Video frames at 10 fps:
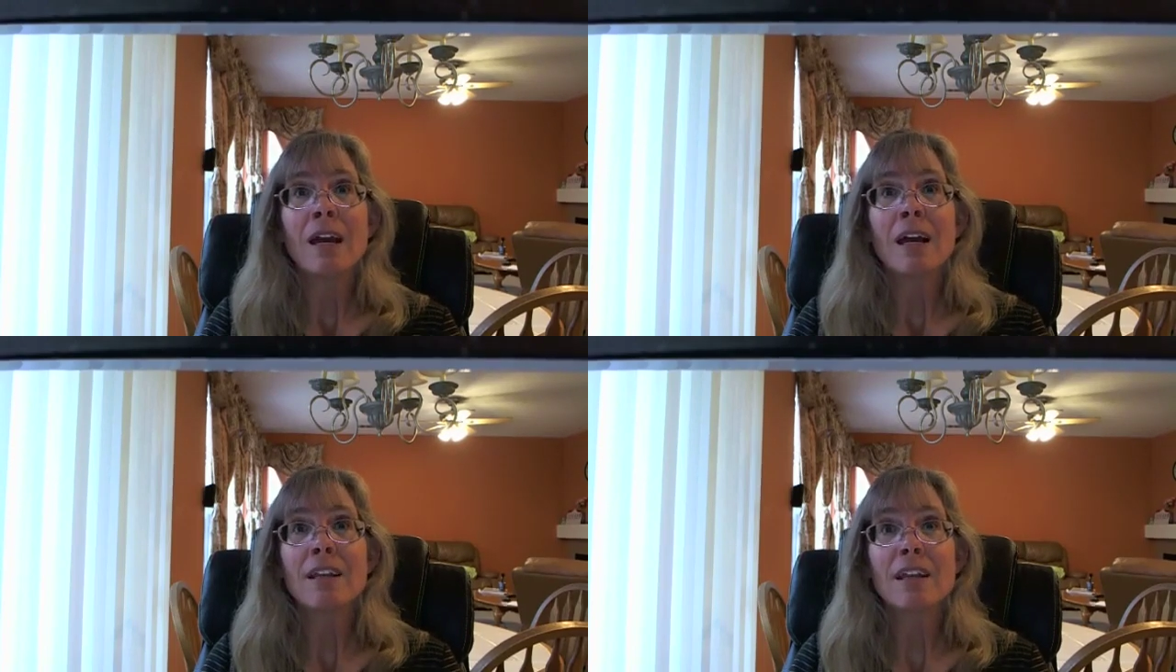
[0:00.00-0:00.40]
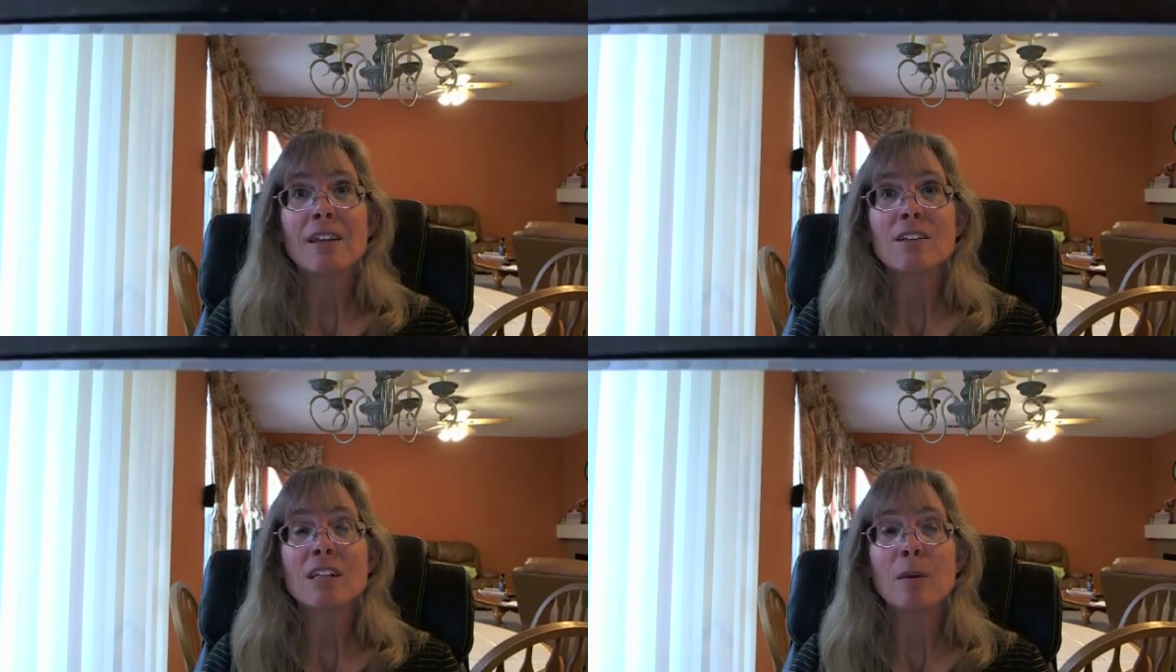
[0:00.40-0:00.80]

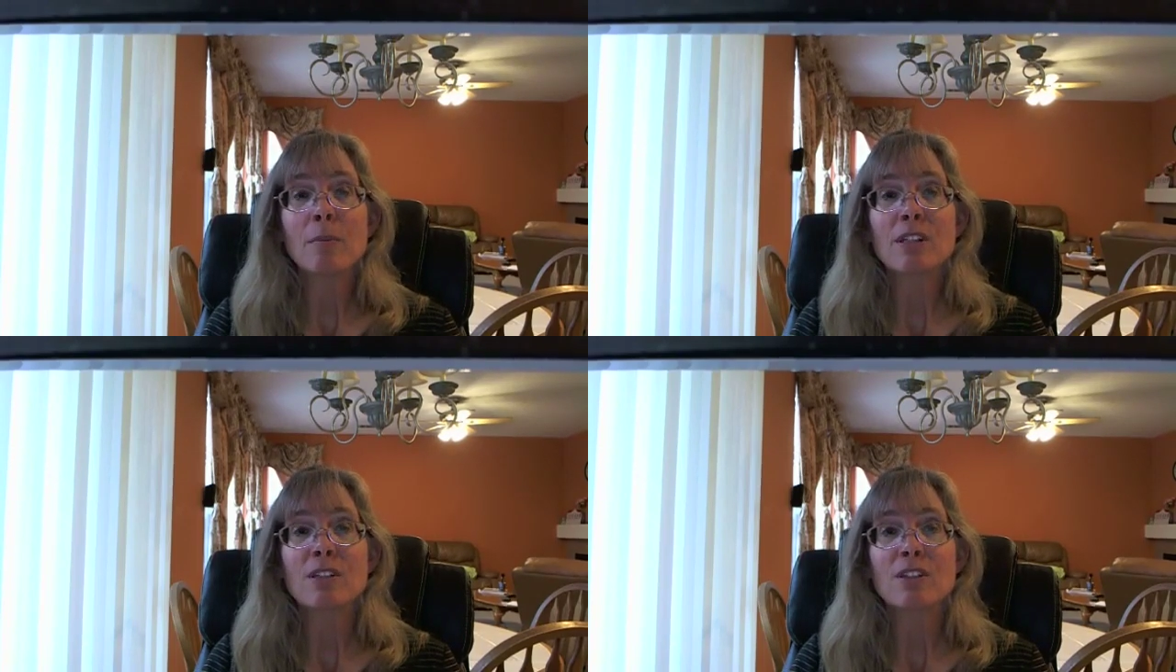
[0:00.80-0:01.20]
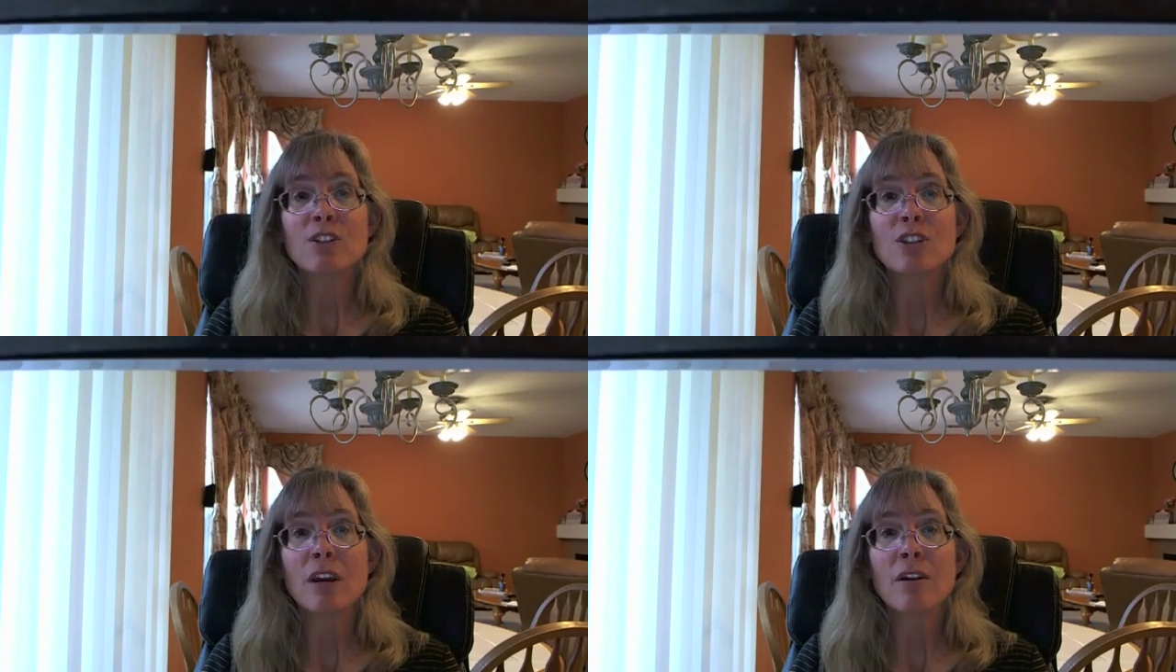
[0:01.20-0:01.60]
Another tip is to
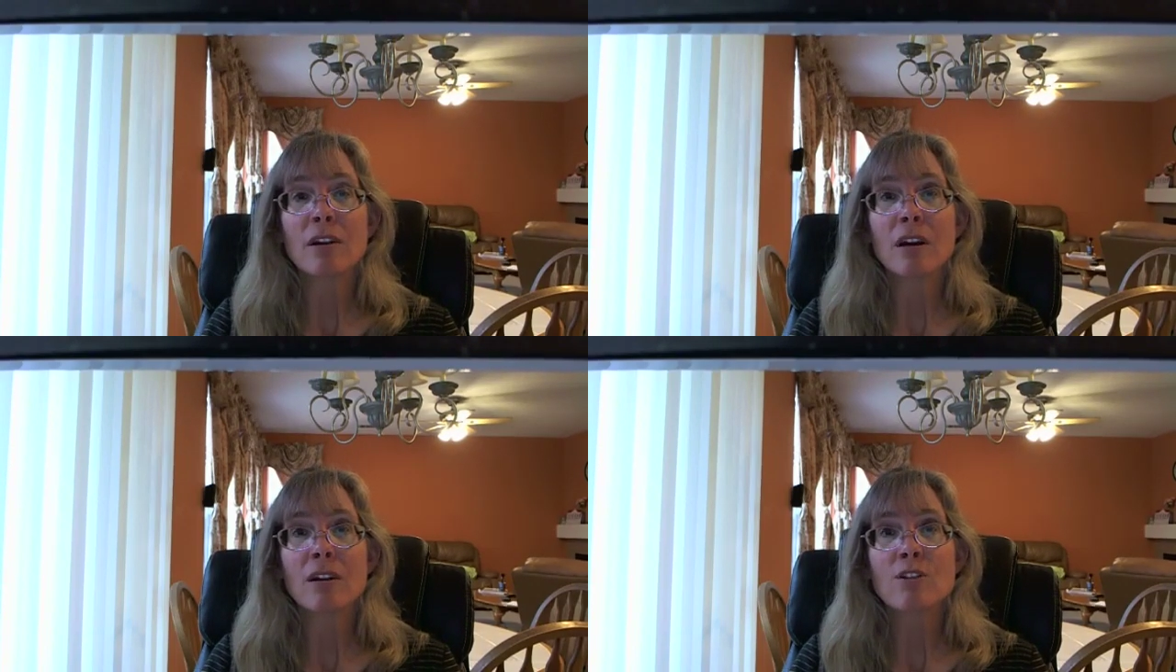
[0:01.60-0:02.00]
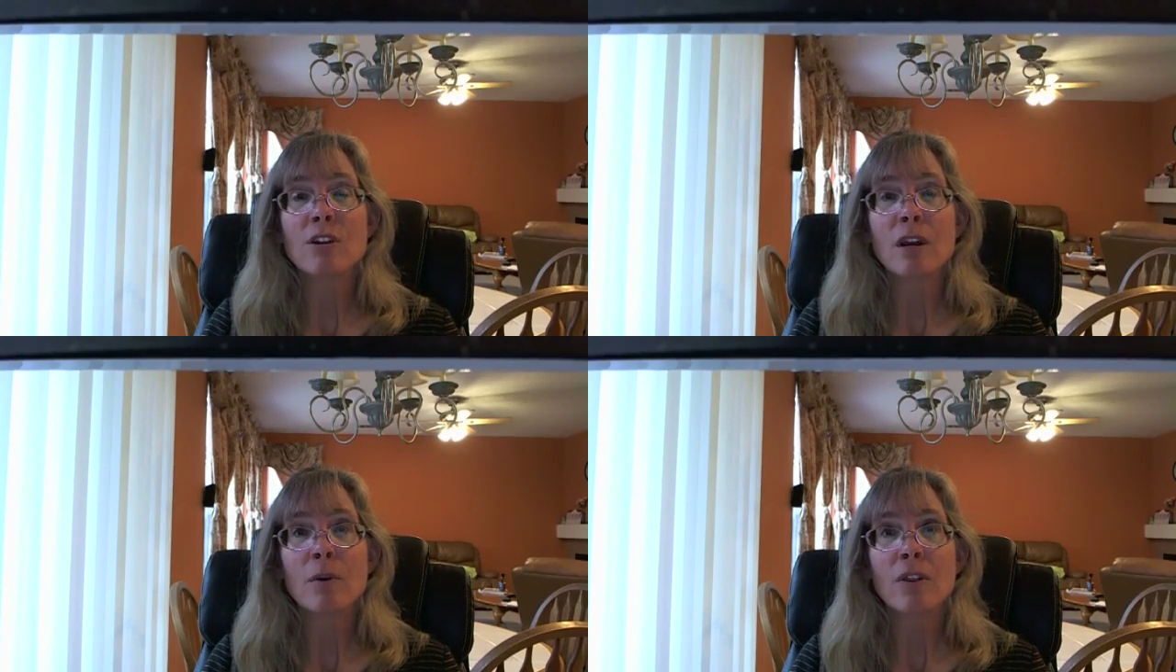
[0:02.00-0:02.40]
share an
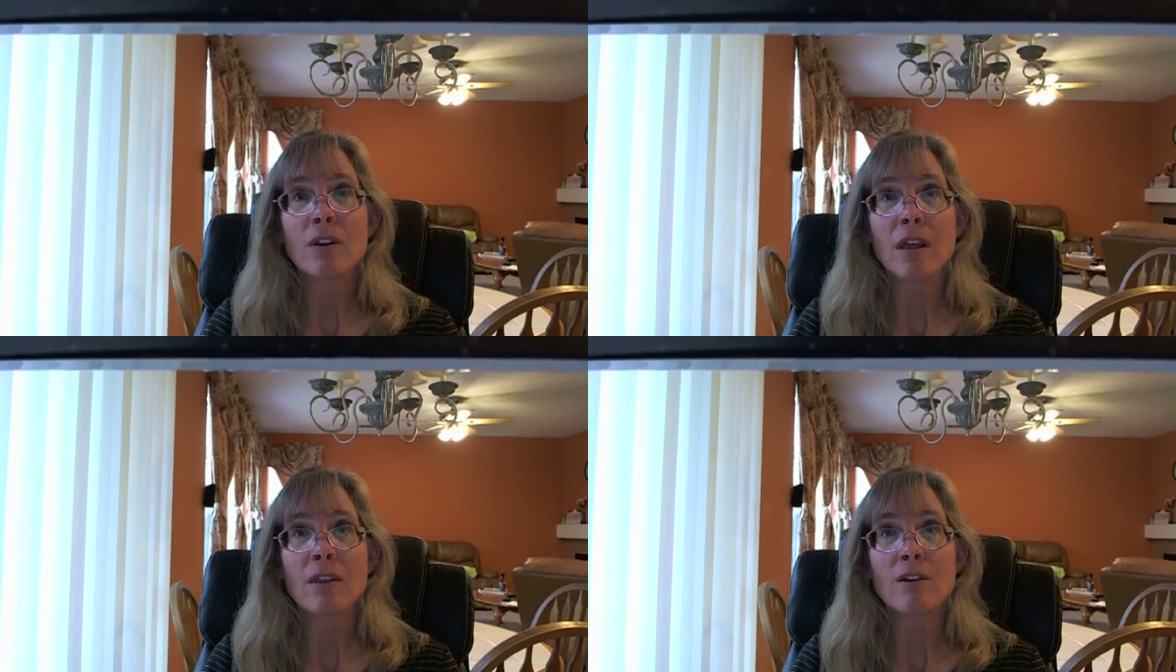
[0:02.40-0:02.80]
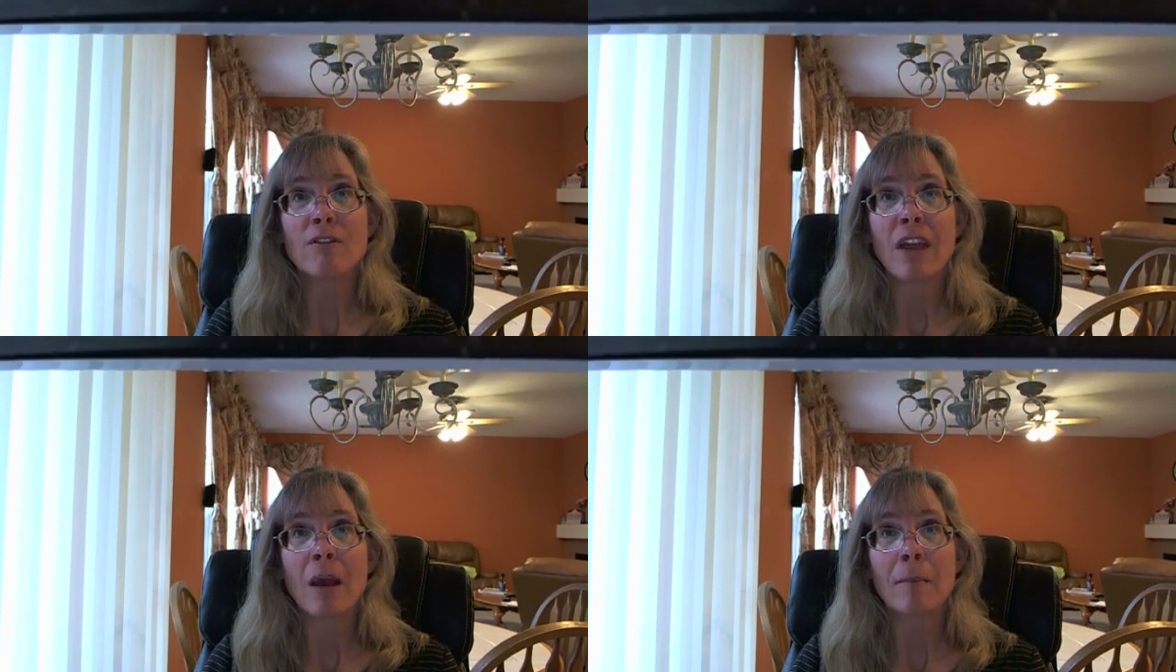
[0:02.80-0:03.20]
entree with another
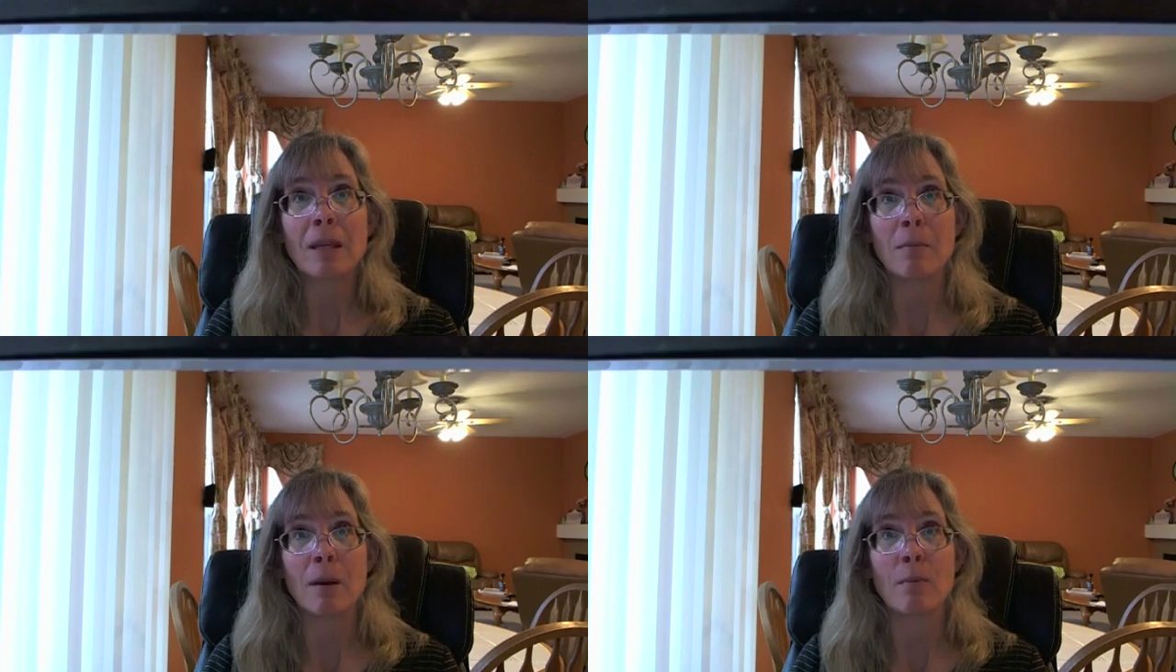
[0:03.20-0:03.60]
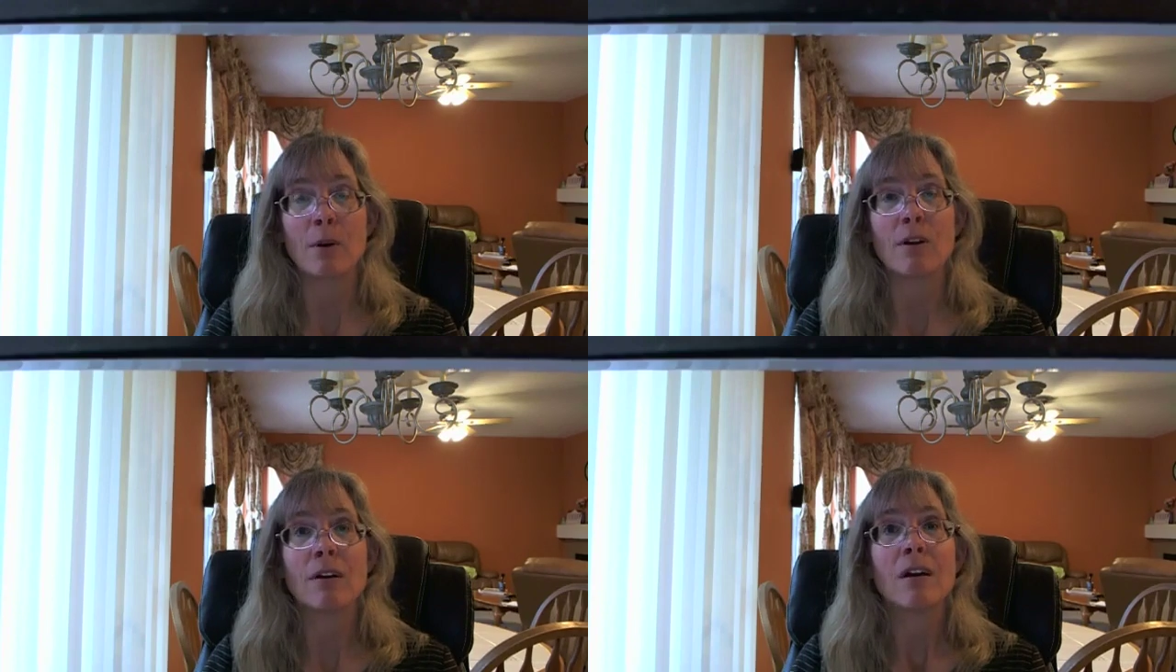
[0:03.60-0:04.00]
family
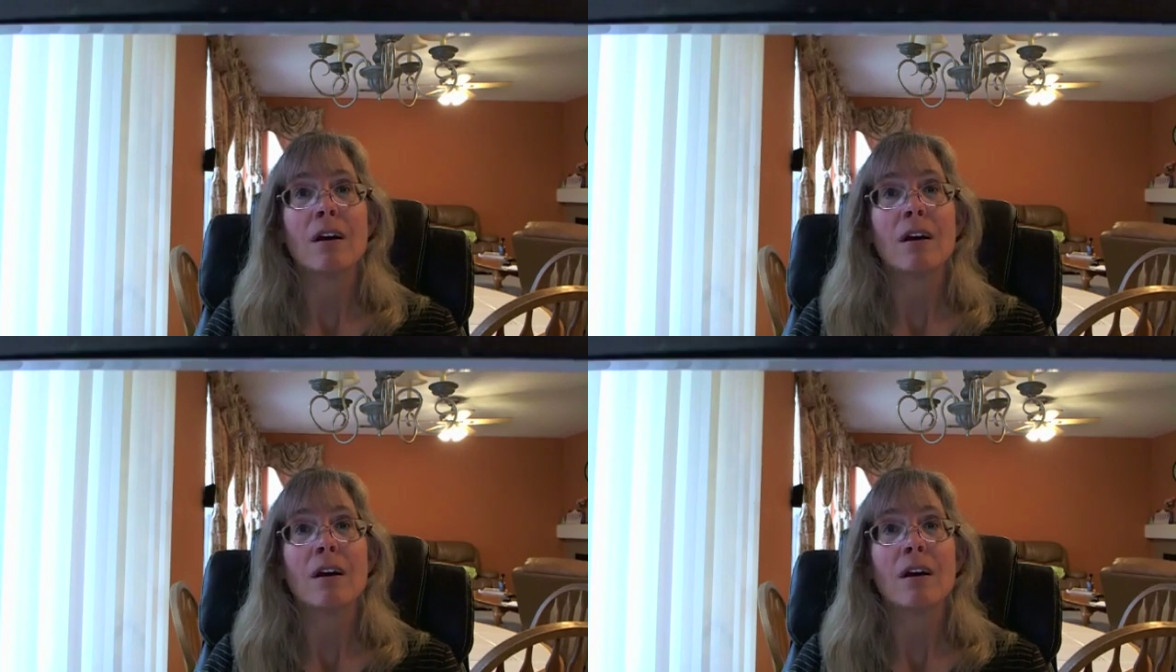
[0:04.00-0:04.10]
member.